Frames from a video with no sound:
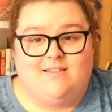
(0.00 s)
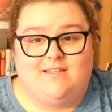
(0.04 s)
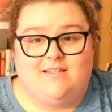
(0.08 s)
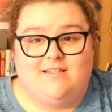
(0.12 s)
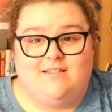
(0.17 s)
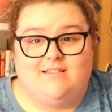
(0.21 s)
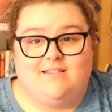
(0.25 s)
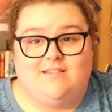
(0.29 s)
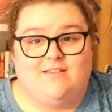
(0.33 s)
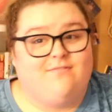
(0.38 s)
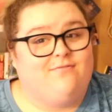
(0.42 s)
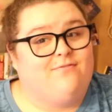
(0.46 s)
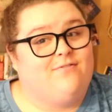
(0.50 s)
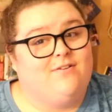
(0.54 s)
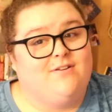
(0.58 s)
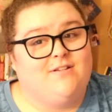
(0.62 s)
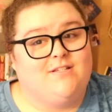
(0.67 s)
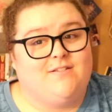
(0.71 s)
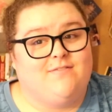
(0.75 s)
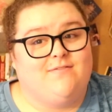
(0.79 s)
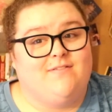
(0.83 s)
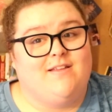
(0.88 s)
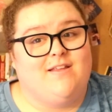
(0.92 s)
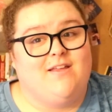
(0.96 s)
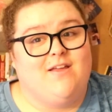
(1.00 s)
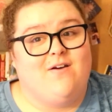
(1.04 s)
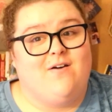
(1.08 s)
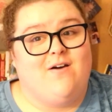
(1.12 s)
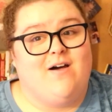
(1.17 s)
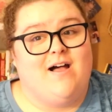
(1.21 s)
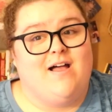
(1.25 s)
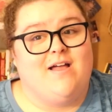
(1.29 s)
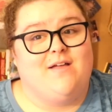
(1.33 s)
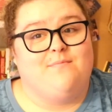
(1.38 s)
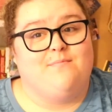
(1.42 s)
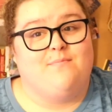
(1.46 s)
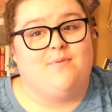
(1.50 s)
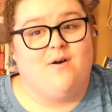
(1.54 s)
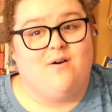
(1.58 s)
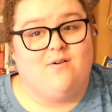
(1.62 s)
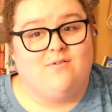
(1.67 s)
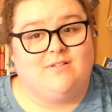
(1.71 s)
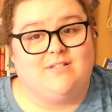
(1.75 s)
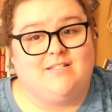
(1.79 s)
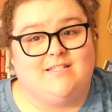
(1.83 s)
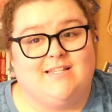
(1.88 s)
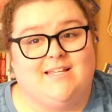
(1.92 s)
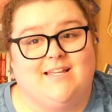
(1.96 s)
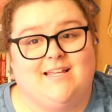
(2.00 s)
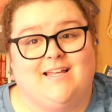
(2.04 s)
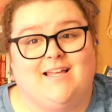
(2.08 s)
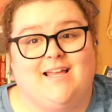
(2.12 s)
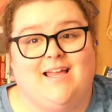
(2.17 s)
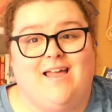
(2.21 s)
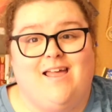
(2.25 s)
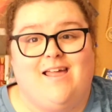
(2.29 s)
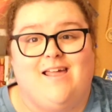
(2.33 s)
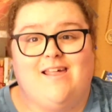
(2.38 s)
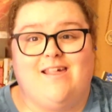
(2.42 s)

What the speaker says: is the first video I'm posting